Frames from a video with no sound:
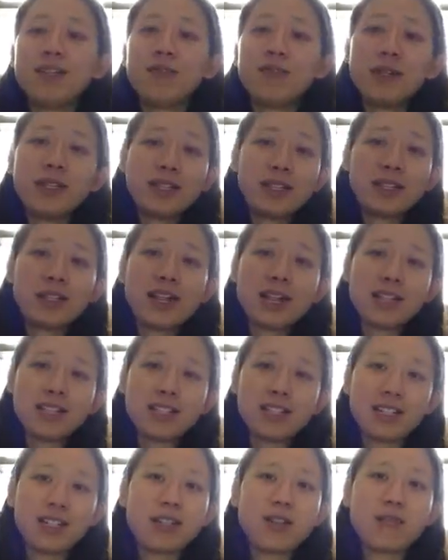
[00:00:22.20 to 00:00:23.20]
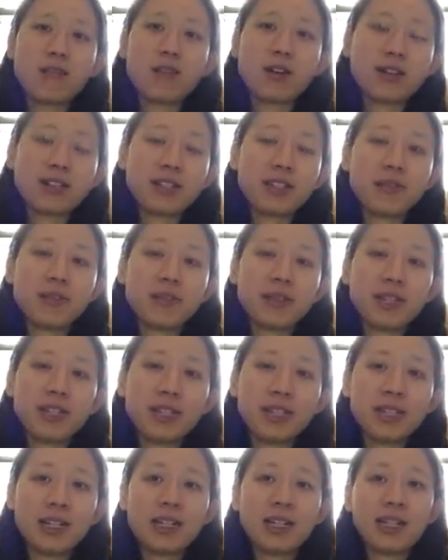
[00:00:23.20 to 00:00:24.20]
When's the last thing you bought
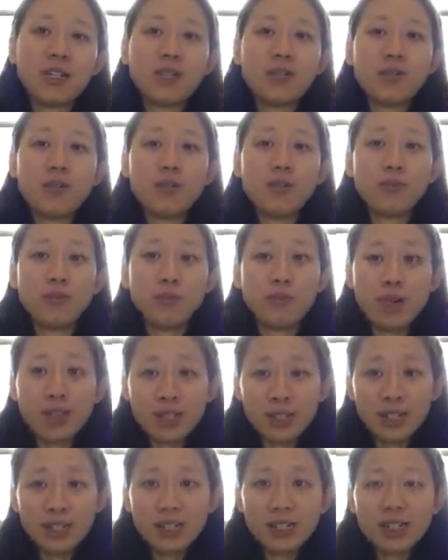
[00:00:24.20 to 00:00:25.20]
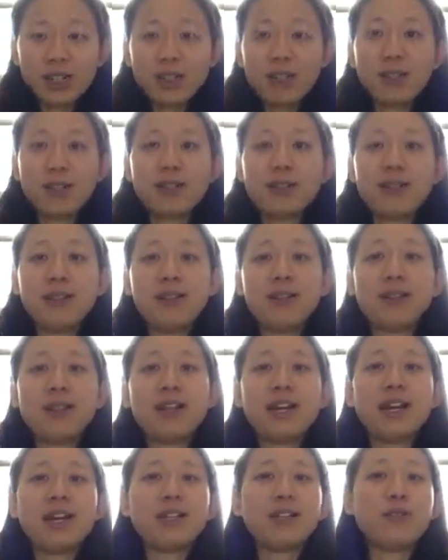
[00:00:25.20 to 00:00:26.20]
something that you wanted but
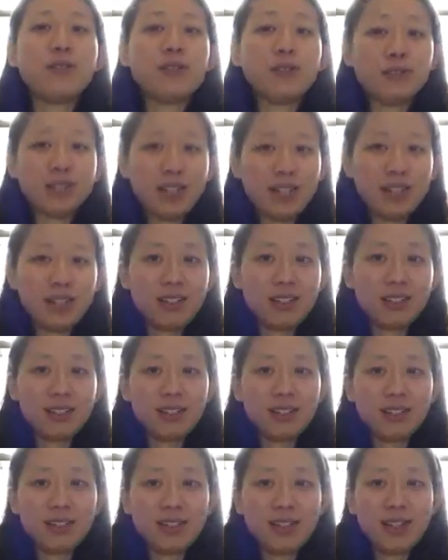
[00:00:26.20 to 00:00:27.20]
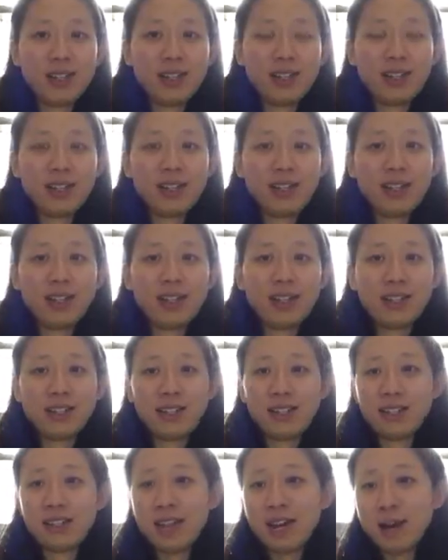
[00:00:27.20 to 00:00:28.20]
that you don't need?
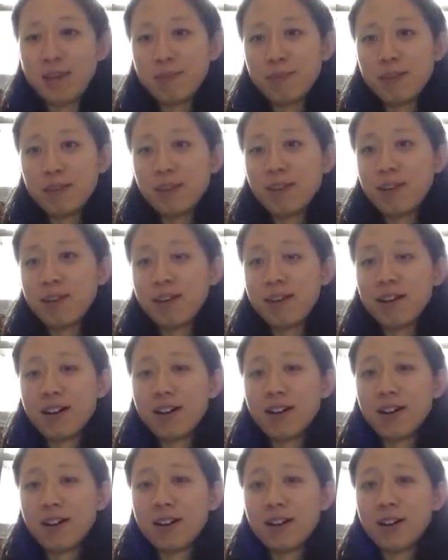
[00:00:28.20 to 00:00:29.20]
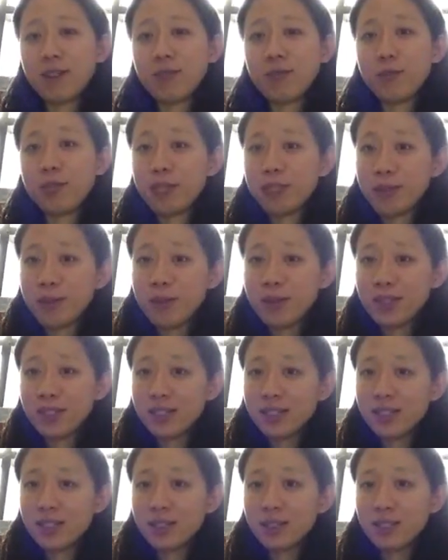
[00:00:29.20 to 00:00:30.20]
Does it happen on a weekly
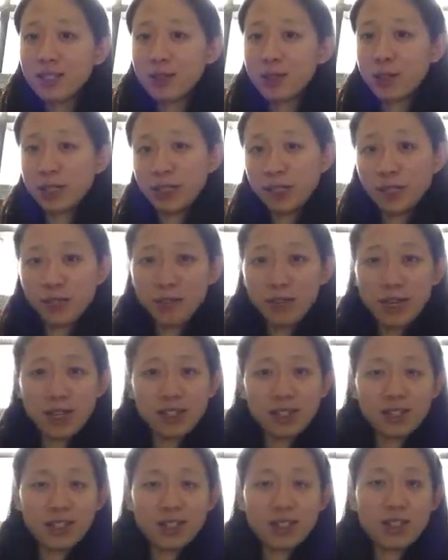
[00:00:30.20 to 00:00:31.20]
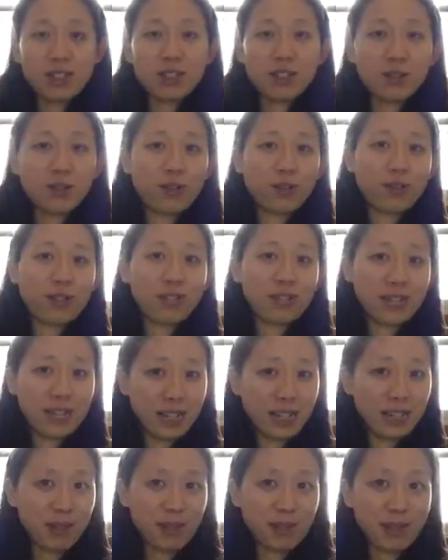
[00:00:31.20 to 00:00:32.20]
basis, monthly basis, or a
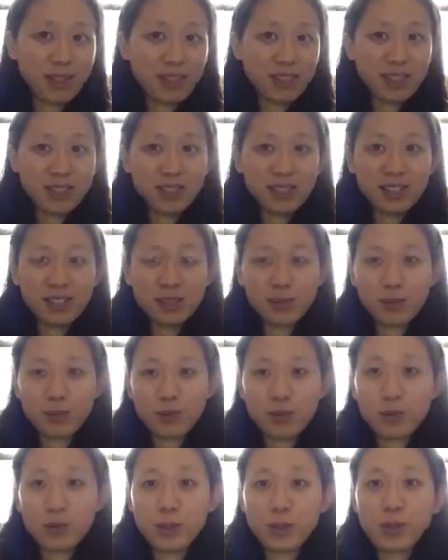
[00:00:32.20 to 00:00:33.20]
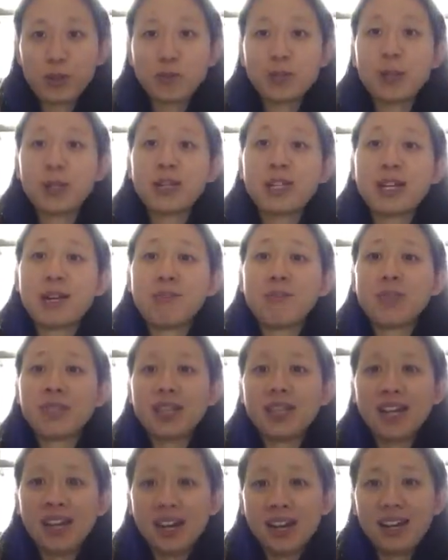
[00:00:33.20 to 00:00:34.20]
daily basis, or multiple
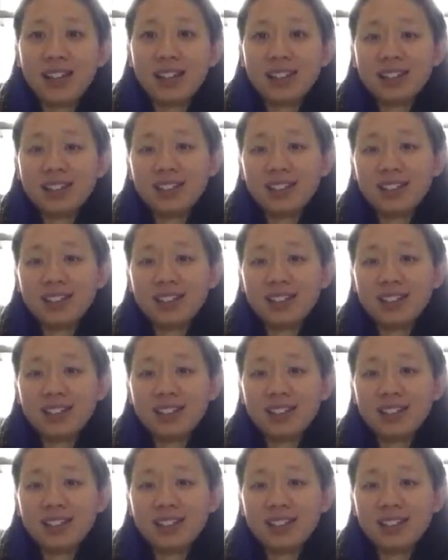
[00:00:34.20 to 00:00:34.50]
times a day?